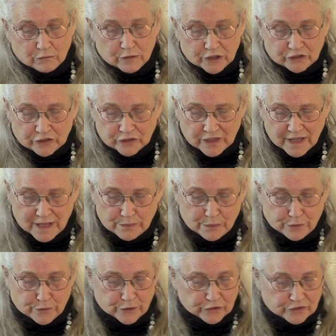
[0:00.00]
Richard
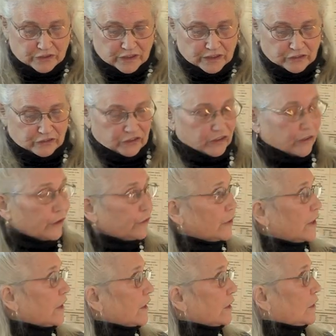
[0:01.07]
had 13
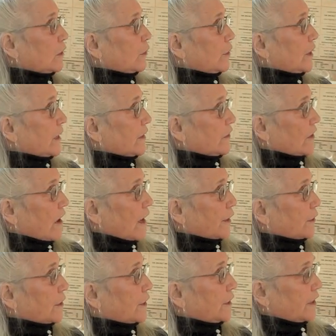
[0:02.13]
children, including a
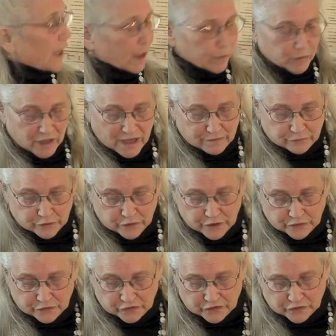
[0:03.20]
daughter he named after
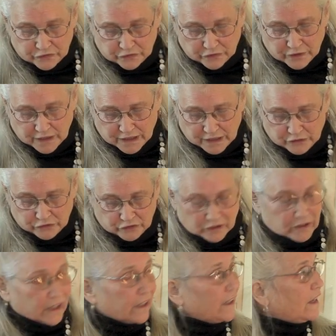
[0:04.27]
his sister
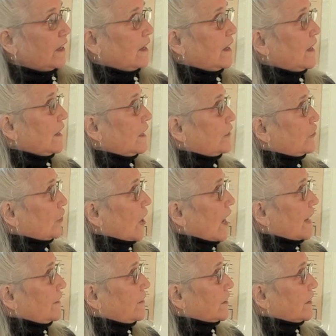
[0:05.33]
Angeline.
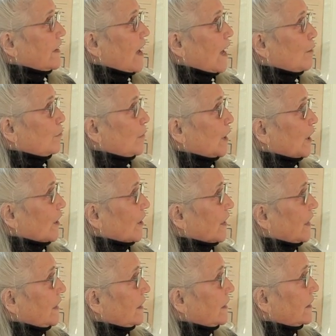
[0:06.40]
John did not
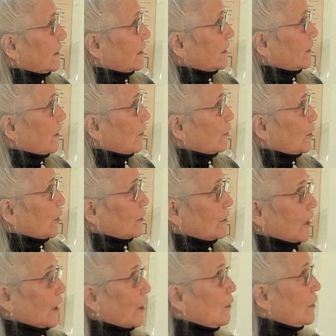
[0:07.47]
marry. Go, go,
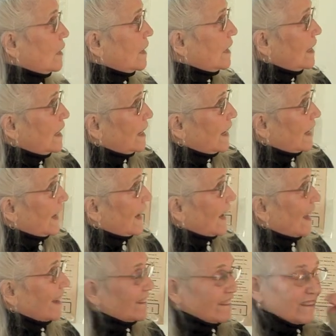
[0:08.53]
go.
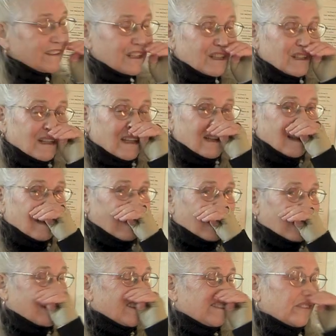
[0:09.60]
And
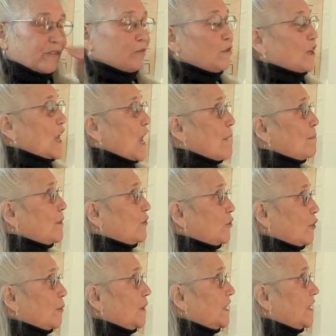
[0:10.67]
this is what happened to him.